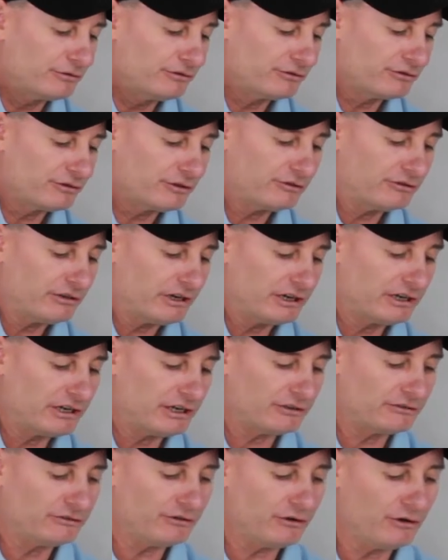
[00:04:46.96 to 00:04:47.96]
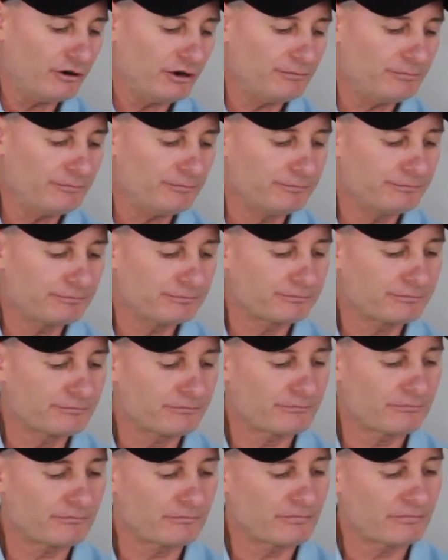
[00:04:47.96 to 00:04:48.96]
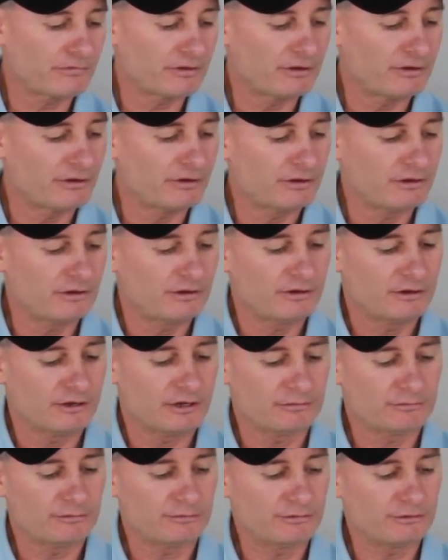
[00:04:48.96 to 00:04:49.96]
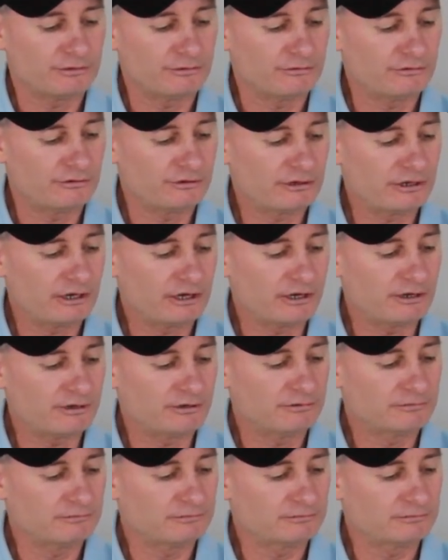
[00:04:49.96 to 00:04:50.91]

we just got to take our time and we'll be good to go.